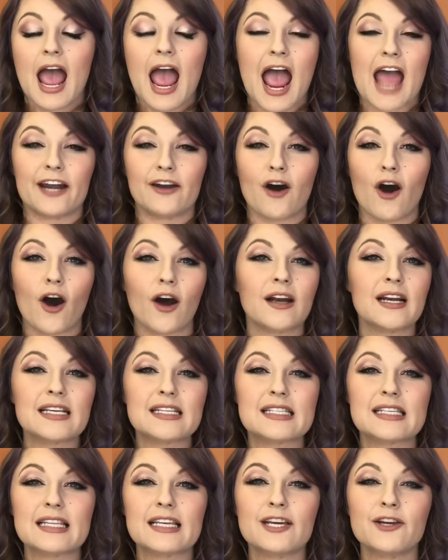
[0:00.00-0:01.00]
And
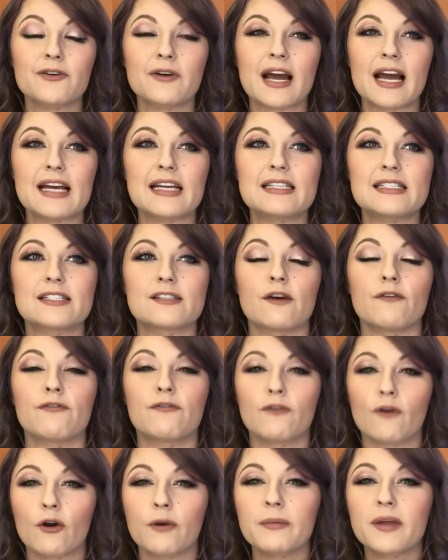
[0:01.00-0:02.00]
honestly, you guys, the
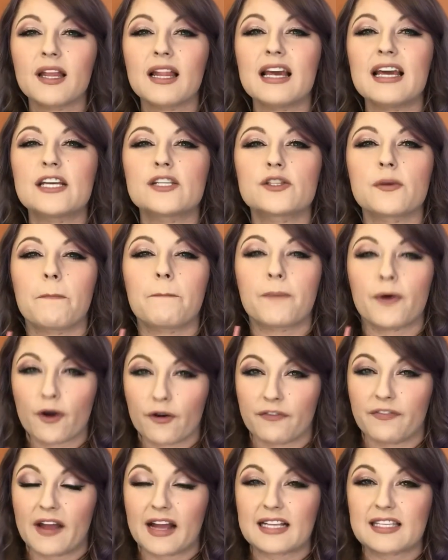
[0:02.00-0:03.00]
formula is
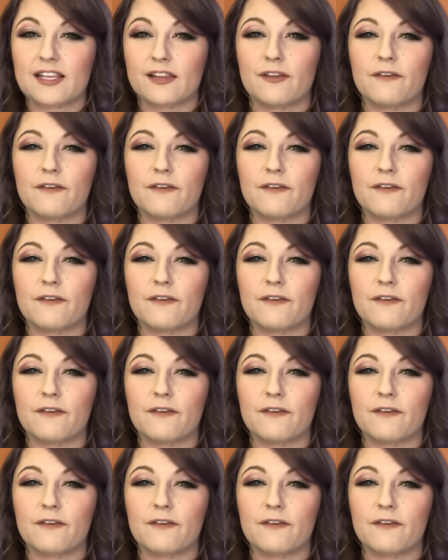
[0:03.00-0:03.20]
perfect.